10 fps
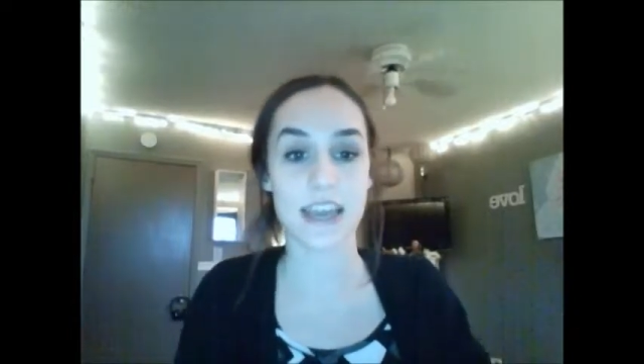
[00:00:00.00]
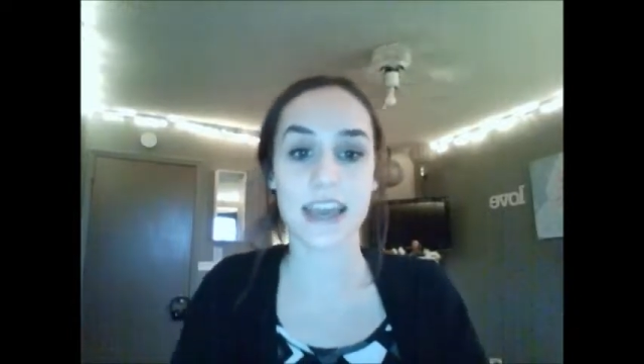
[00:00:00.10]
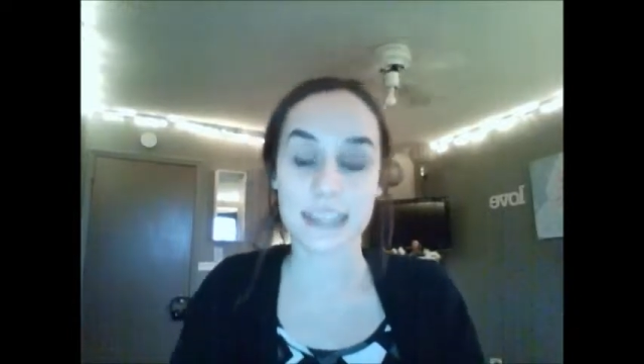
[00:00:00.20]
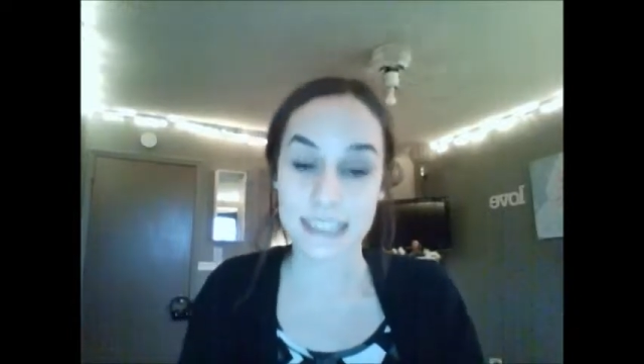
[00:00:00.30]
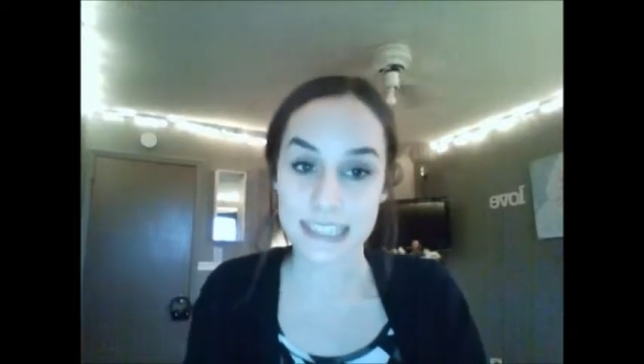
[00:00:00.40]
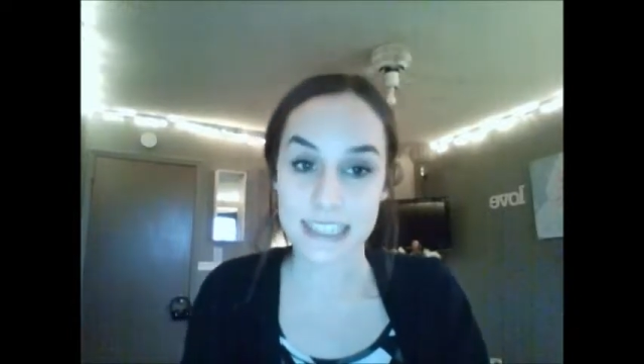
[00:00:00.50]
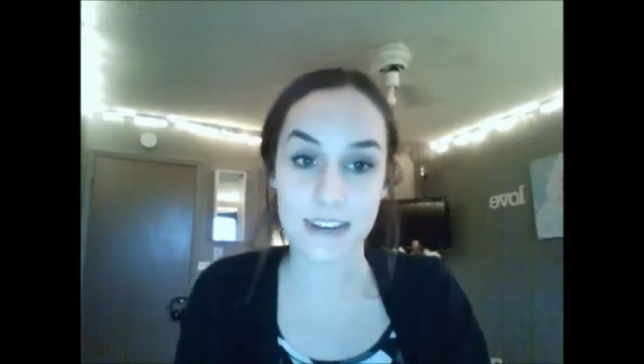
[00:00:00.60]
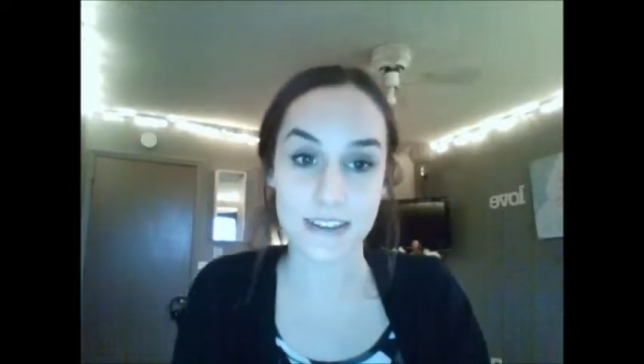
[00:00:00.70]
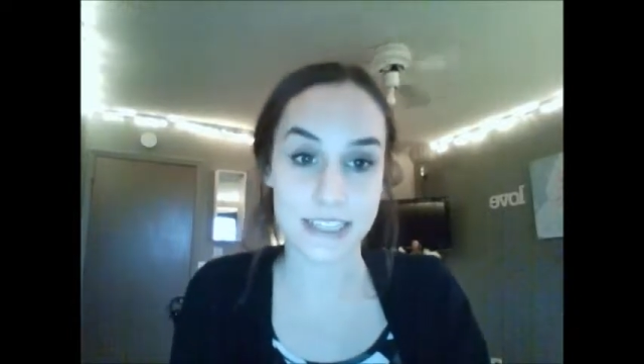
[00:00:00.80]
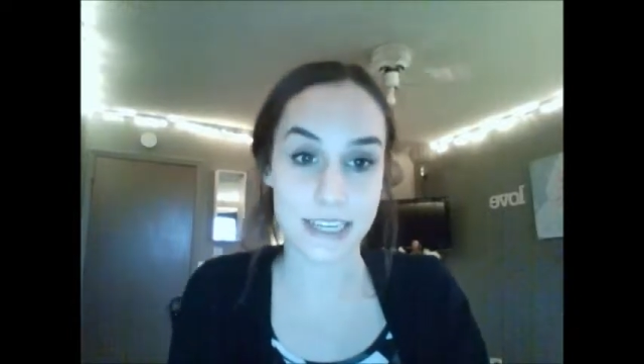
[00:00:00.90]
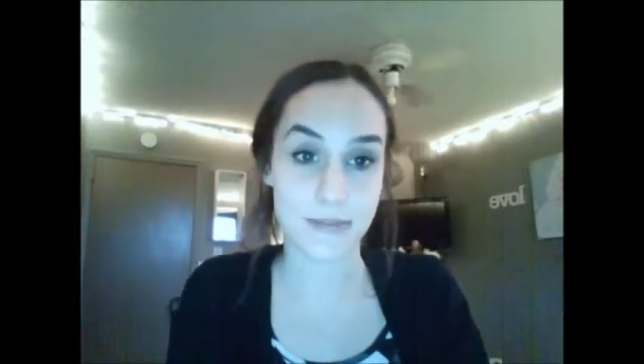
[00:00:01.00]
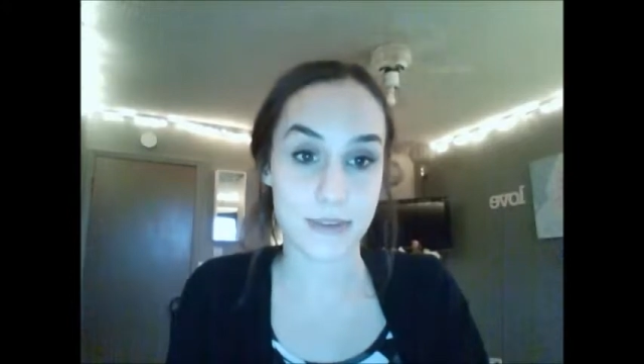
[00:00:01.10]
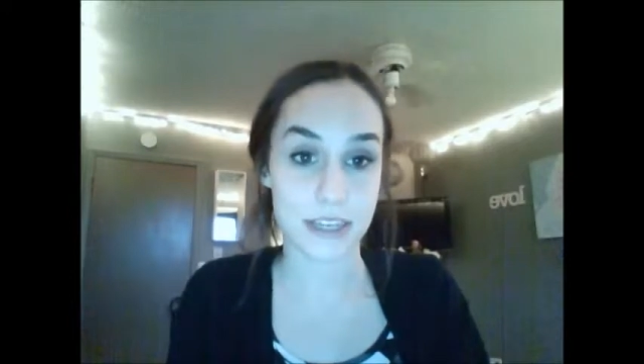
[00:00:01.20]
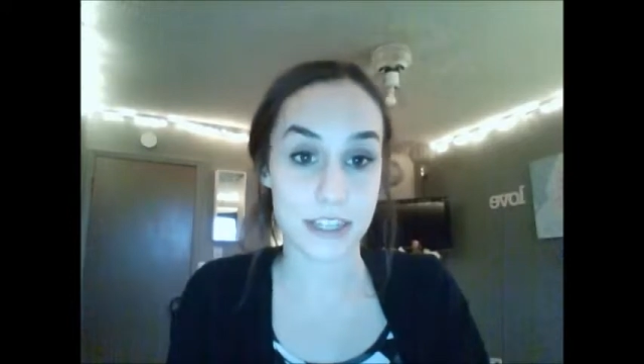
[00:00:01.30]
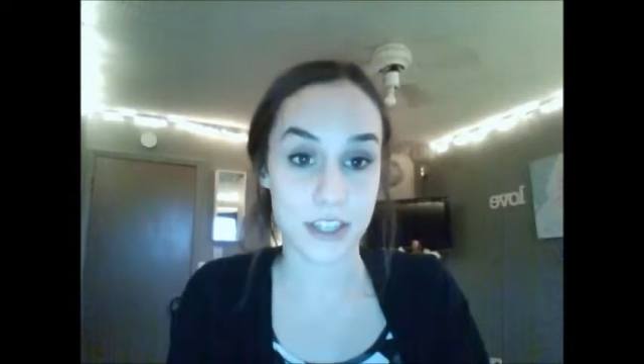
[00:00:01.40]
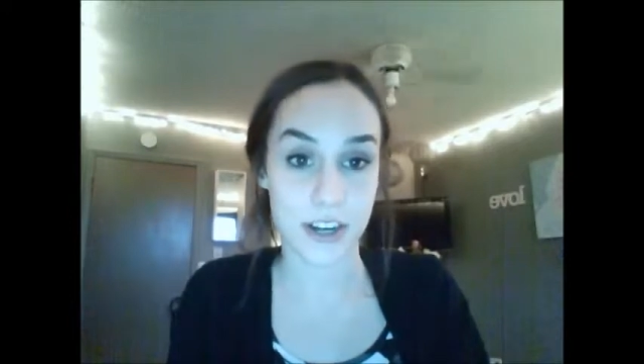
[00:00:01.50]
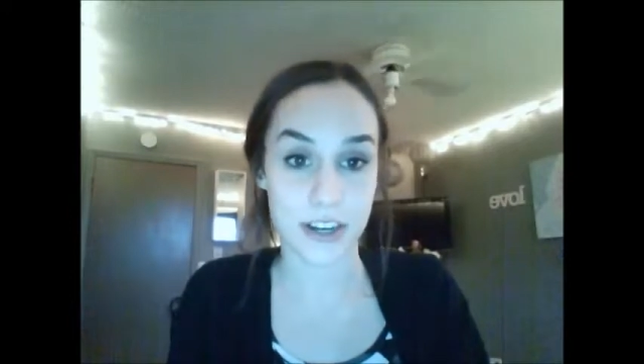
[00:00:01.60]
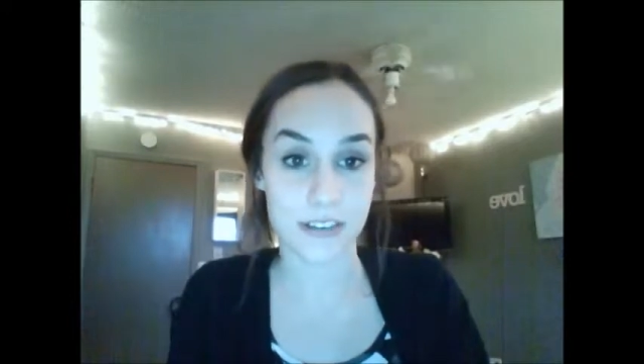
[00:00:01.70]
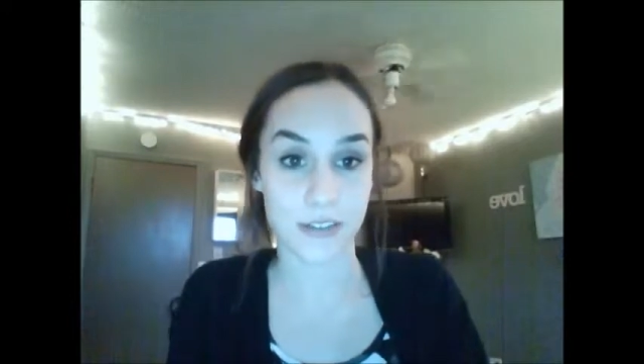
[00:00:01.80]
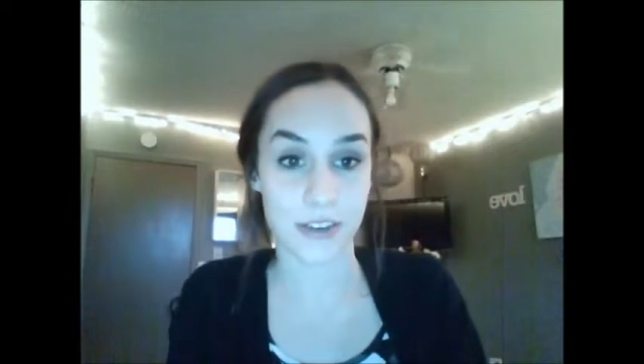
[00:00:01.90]
And this is how deep
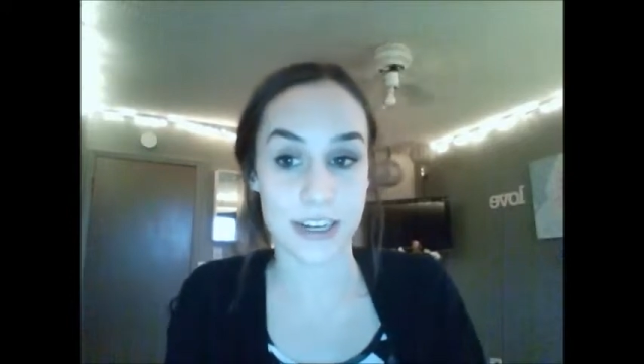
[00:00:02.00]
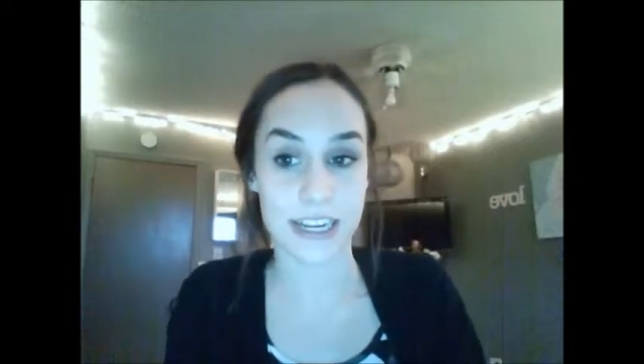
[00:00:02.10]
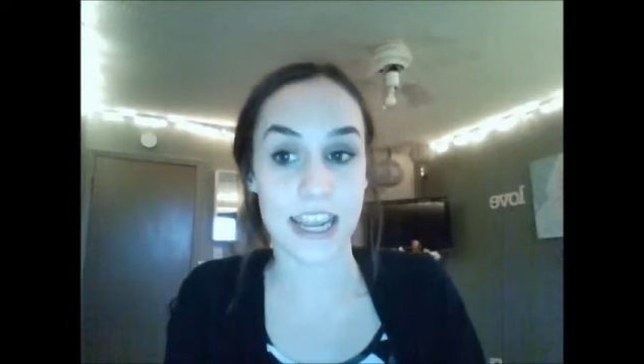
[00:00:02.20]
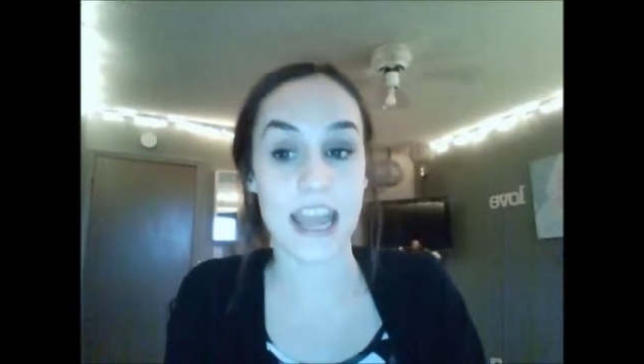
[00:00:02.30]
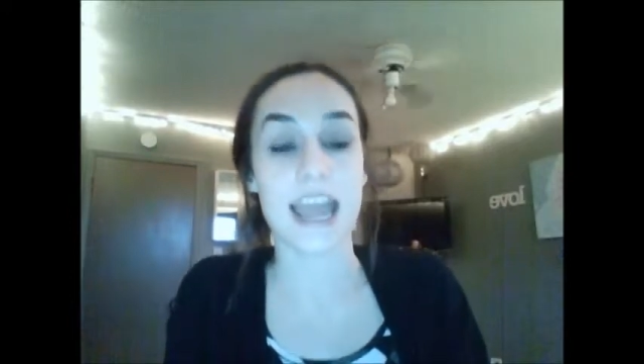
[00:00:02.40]
constructive learning